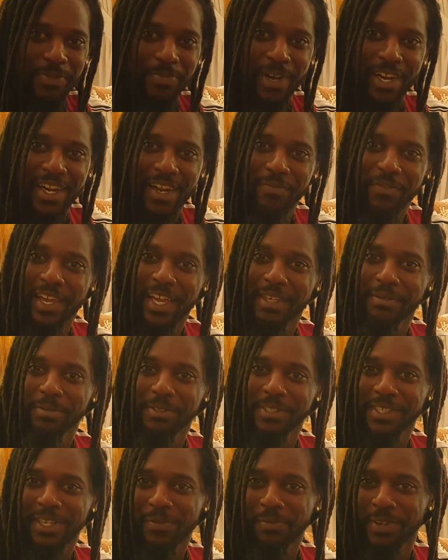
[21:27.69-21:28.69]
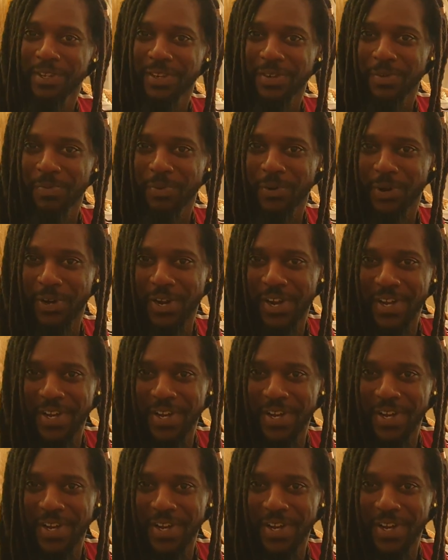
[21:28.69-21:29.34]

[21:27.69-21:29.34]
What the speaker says: You might have to ask me something a little more.